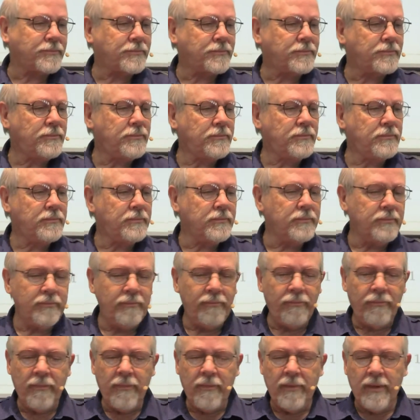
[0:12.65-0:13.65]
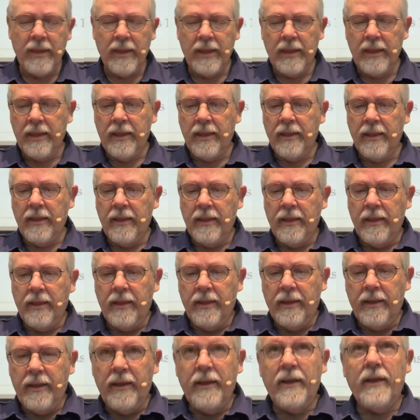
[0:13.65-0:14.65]

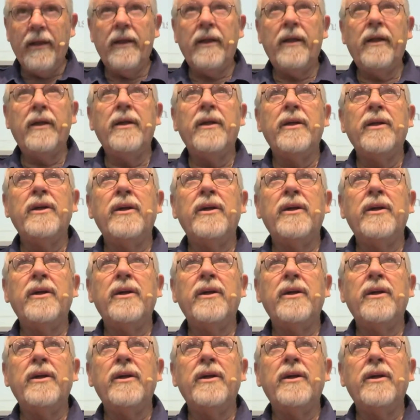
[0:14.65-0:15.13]
[no speech]